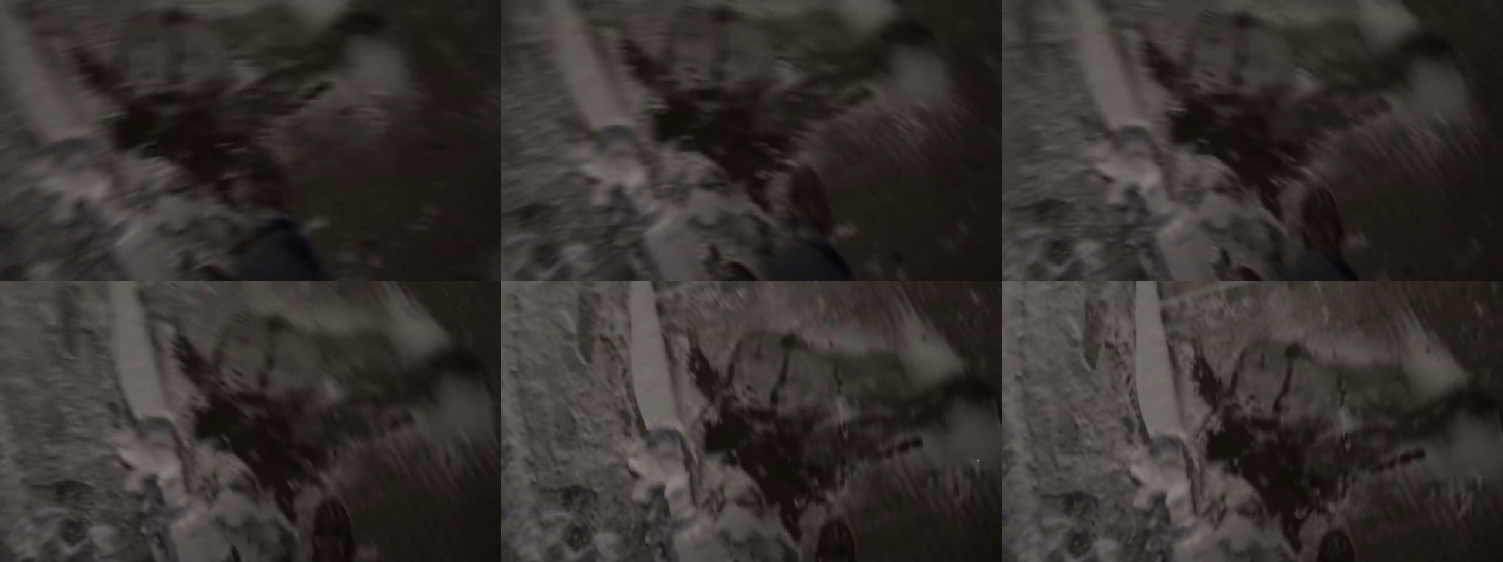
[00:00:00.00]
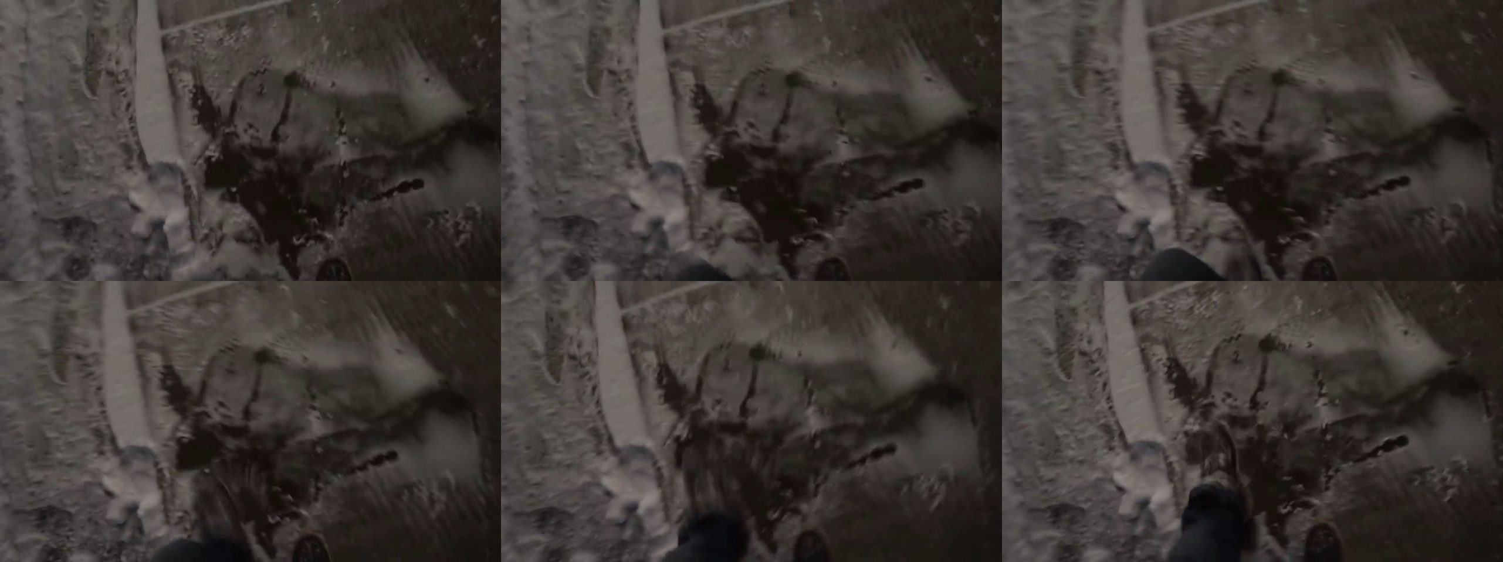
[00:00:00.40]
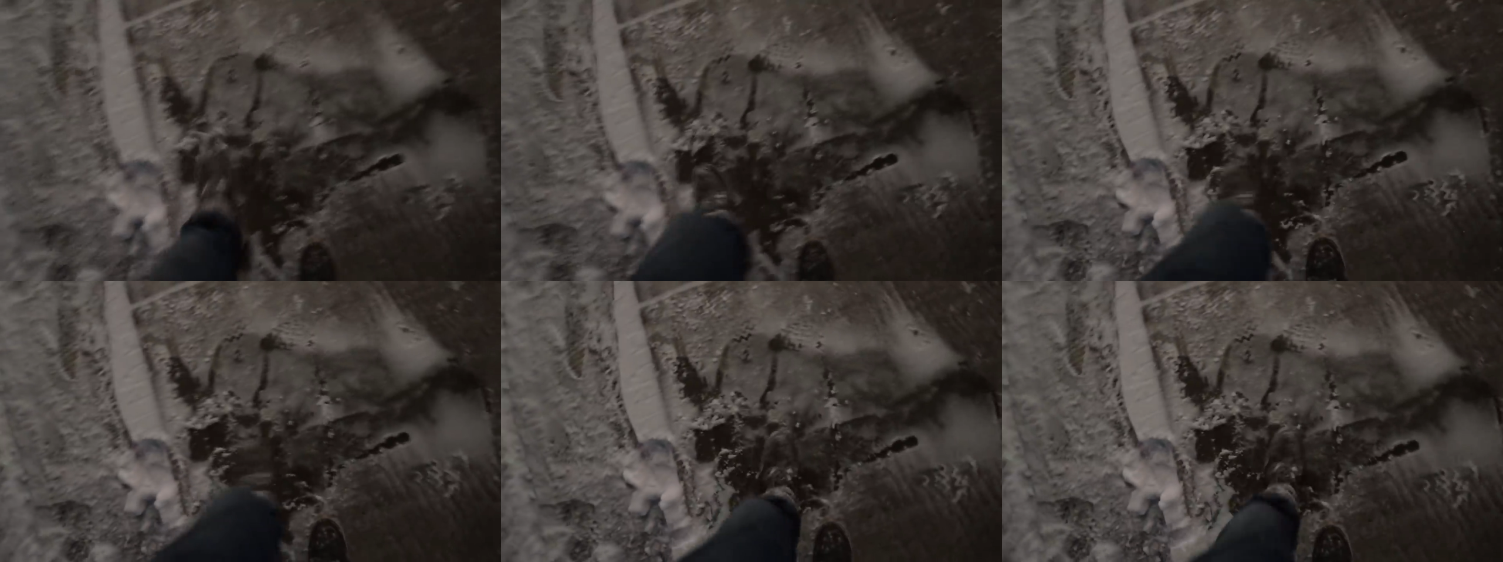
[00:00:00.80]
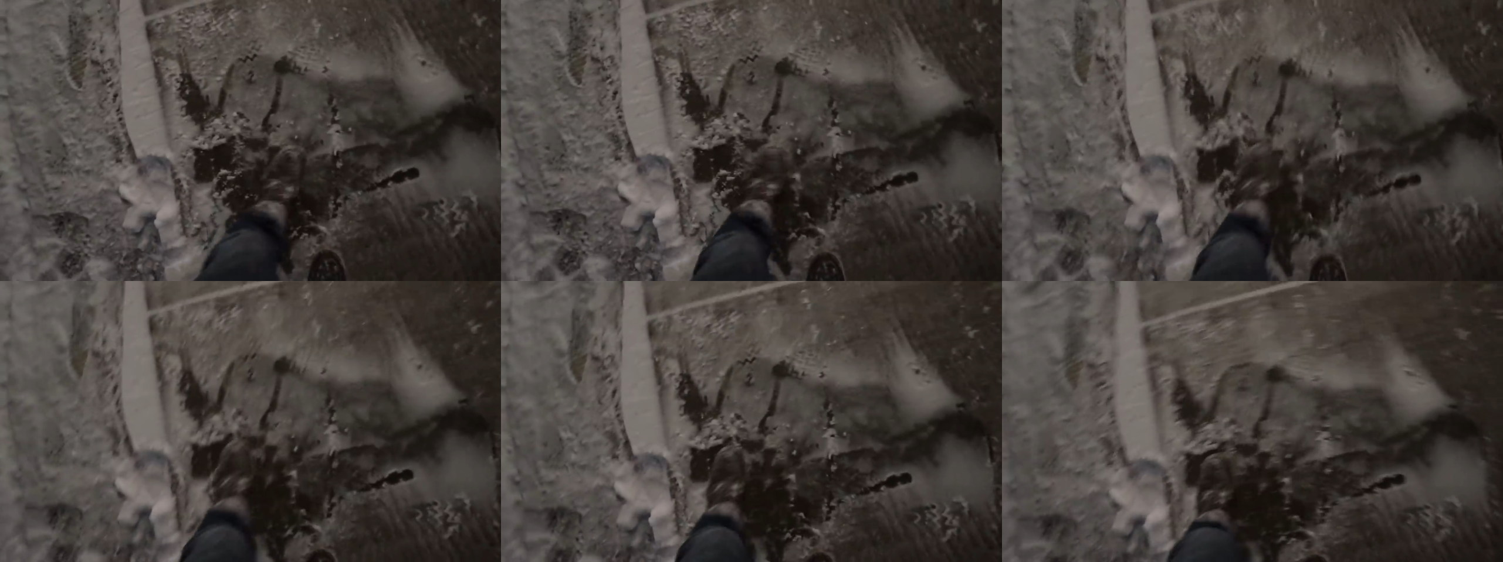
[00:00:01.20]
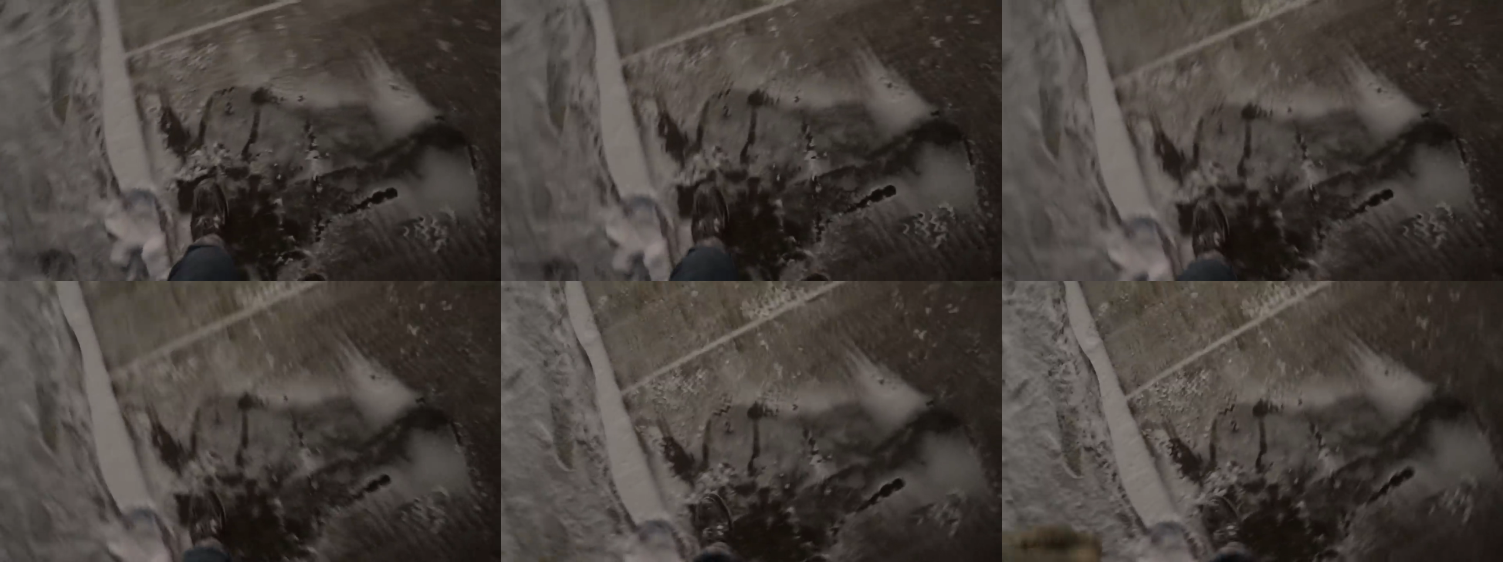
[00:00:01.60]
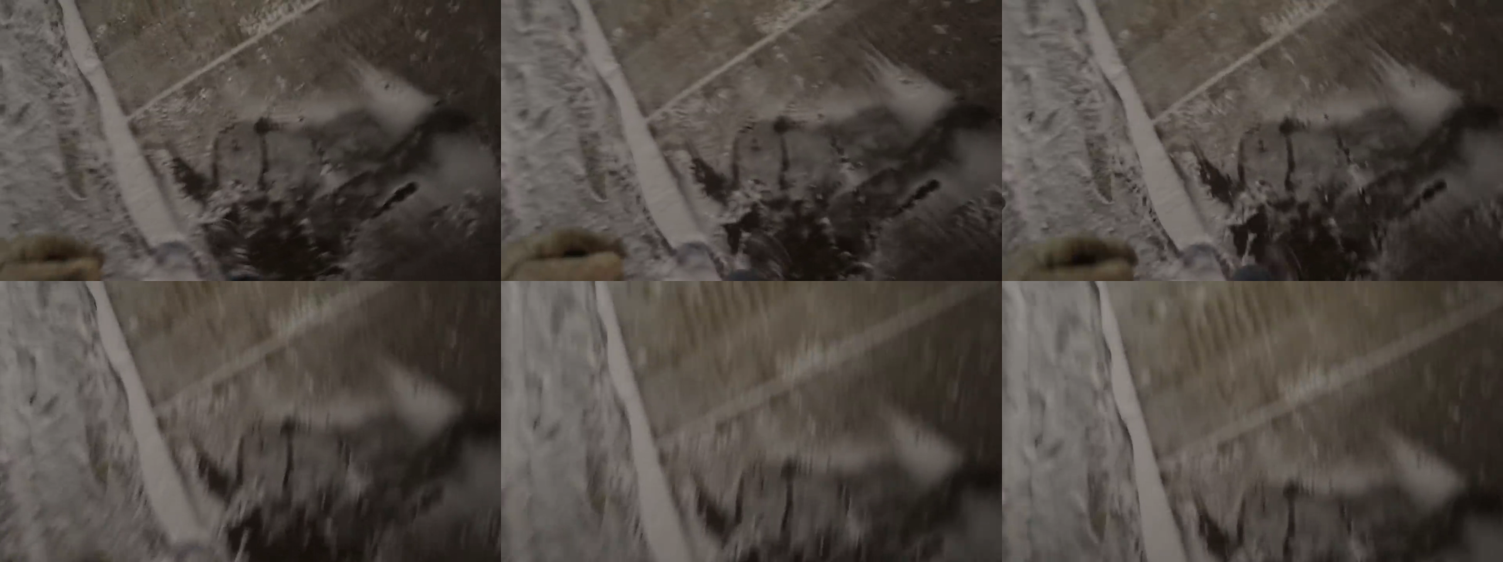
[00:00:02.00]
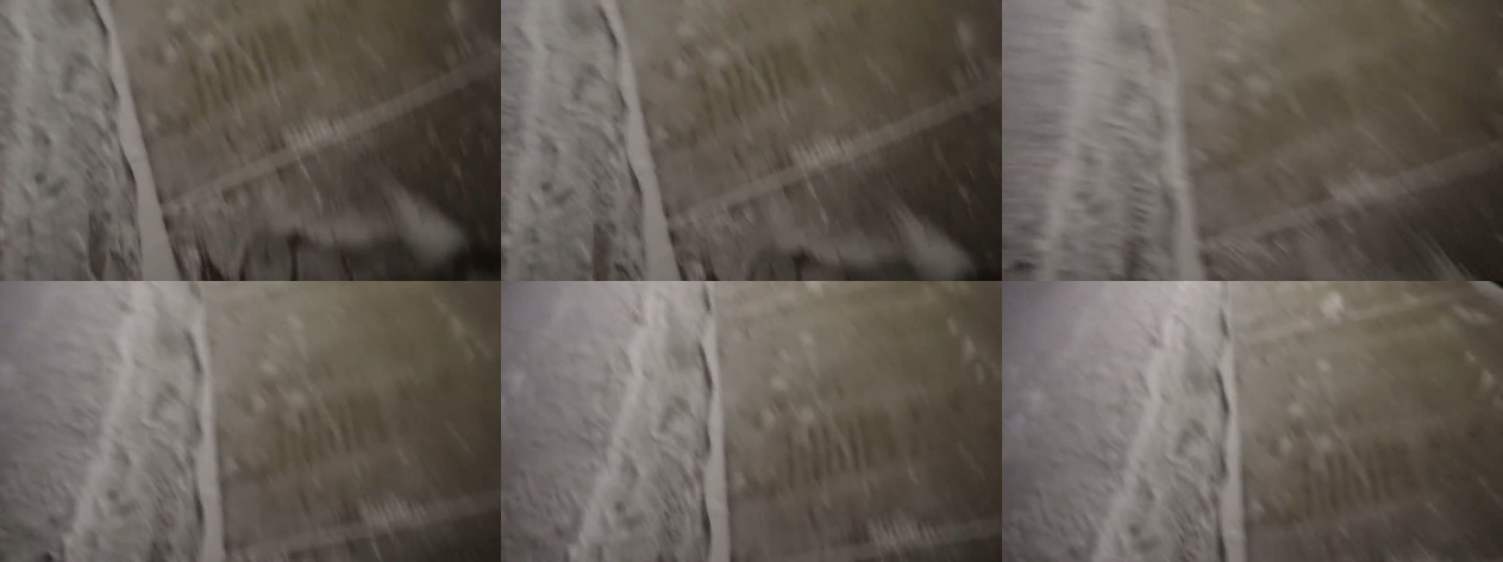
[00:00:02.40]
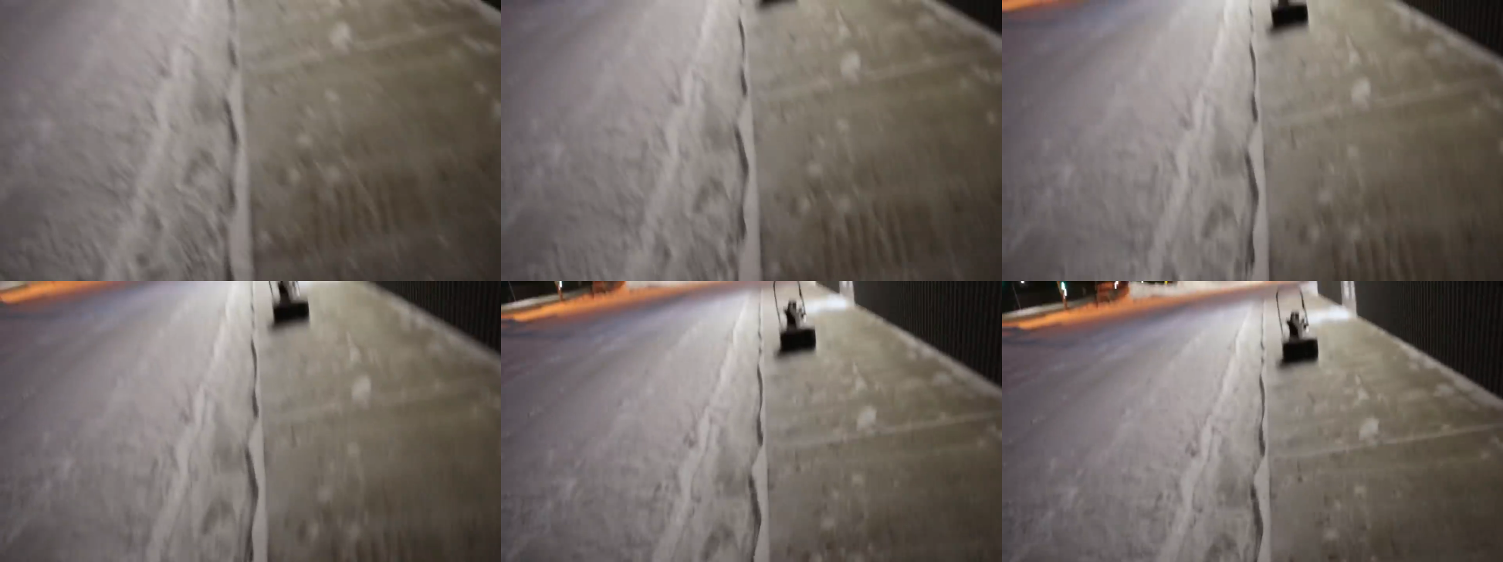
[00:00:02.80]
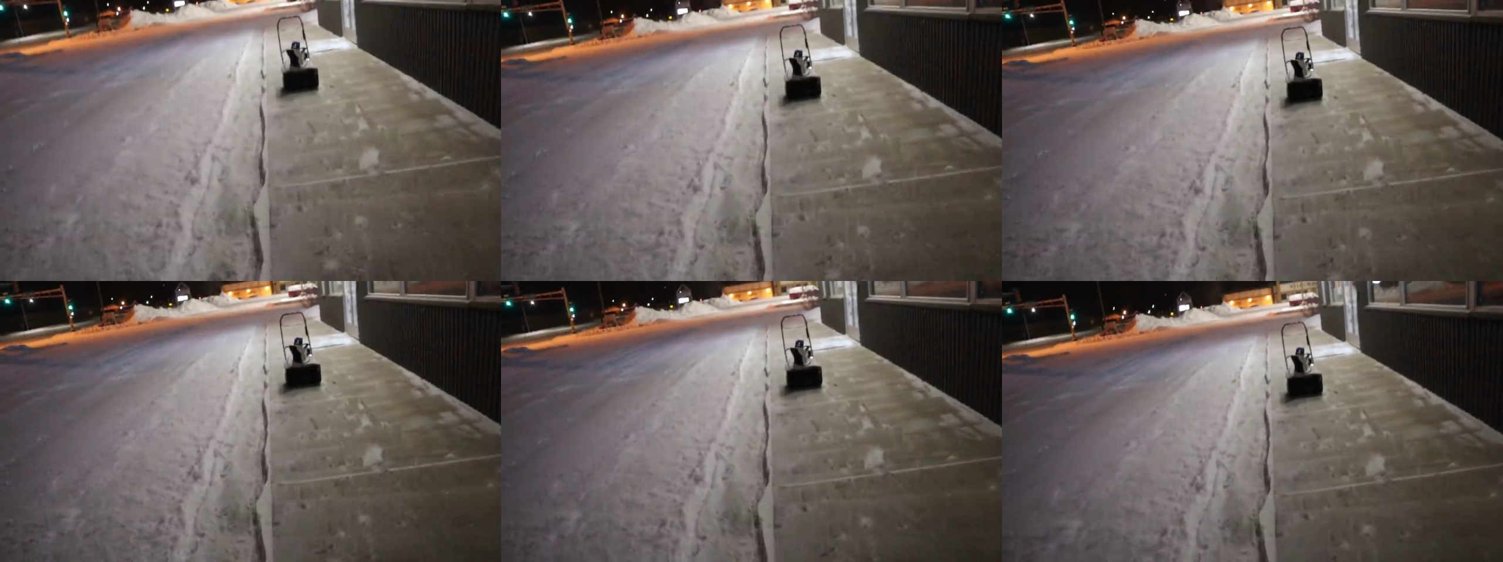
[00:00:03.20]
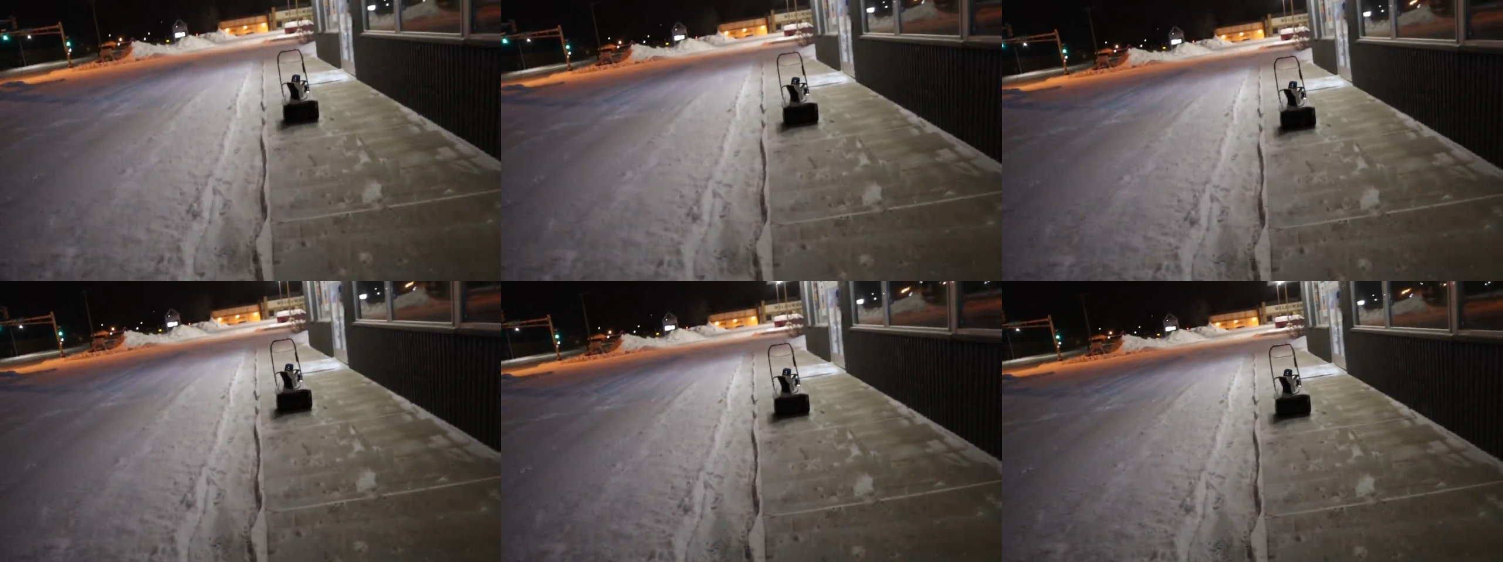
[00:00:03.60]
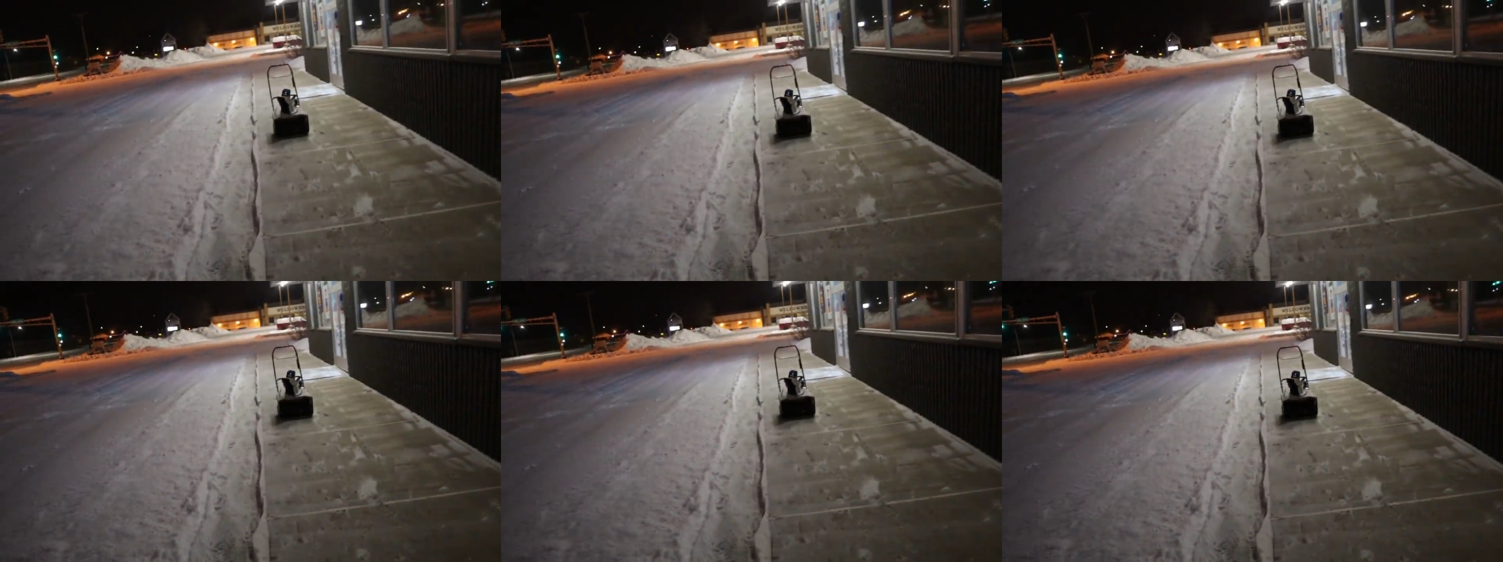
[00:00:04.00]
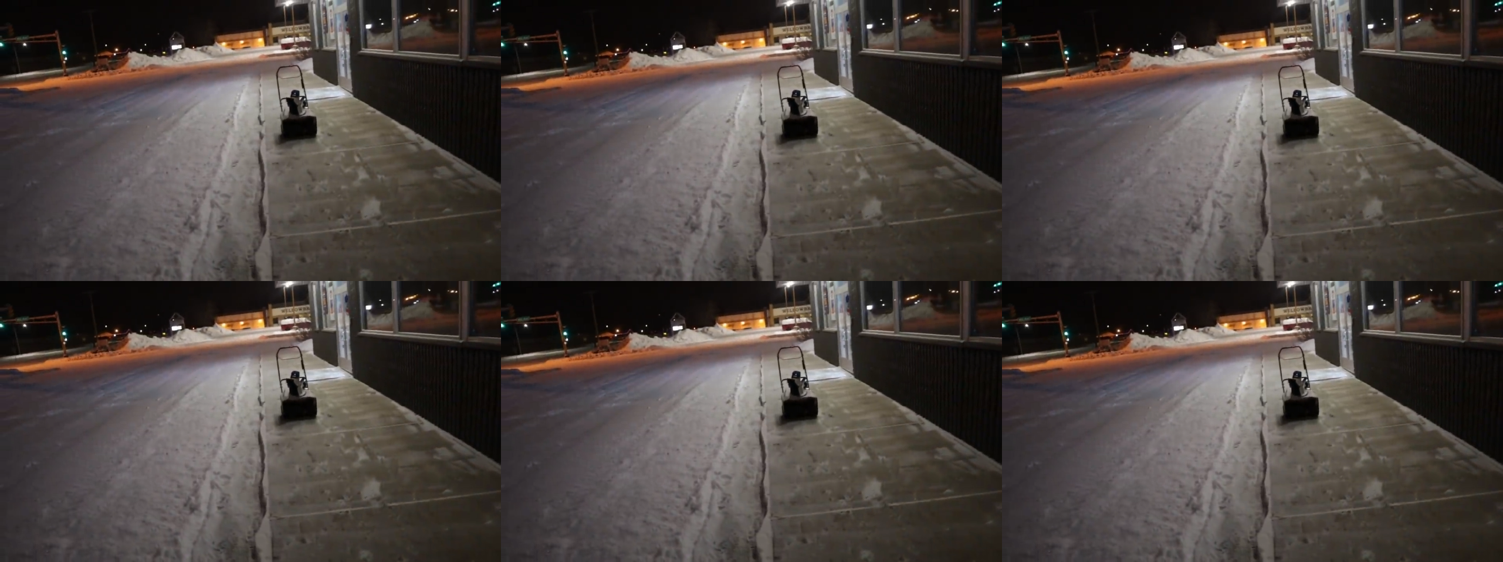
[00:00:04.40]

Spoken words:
Nobody's mouth can be seen.